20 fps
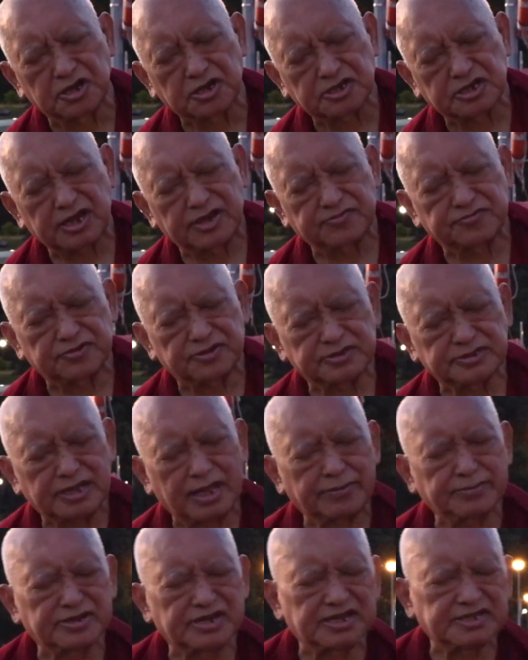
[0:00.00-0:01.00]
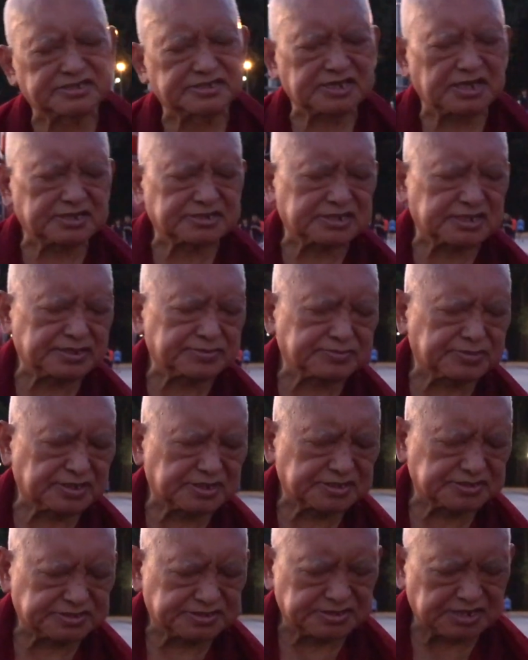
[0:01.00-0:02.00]
Came from numberless sentient
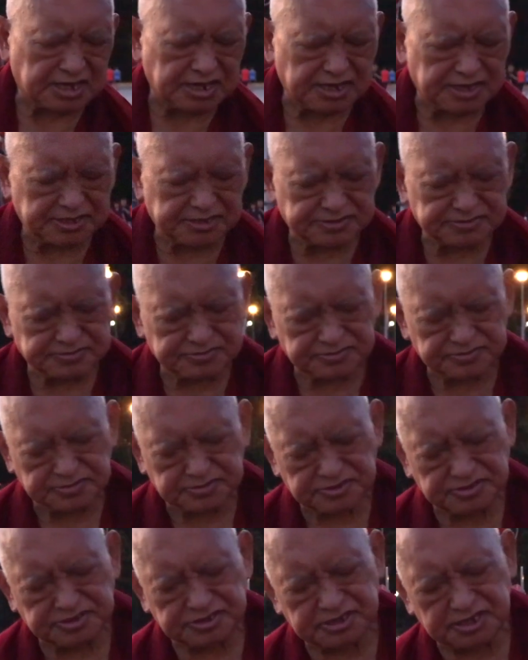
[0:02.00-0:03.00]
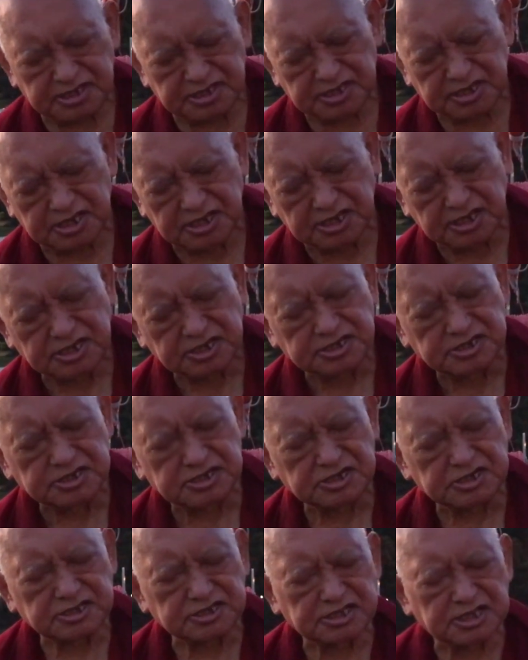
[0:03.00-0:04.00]
beings, uh, you see,
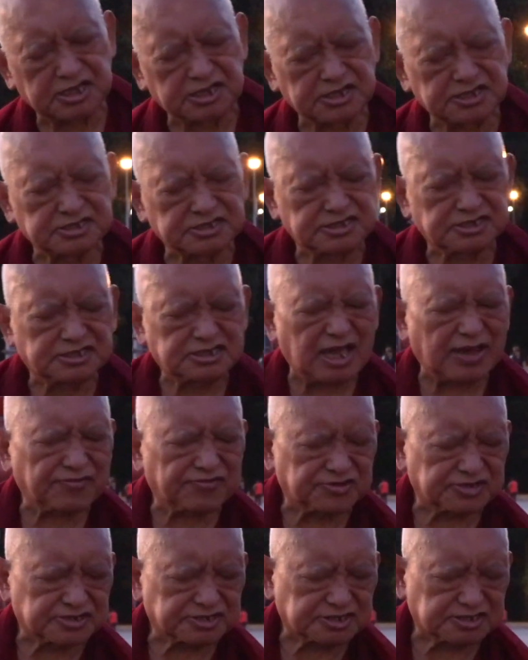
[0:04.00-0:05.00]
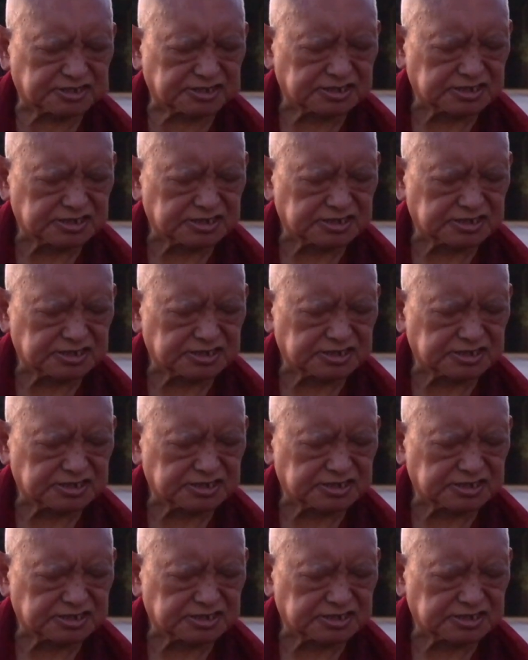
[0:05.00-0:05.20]
uh, they suffered,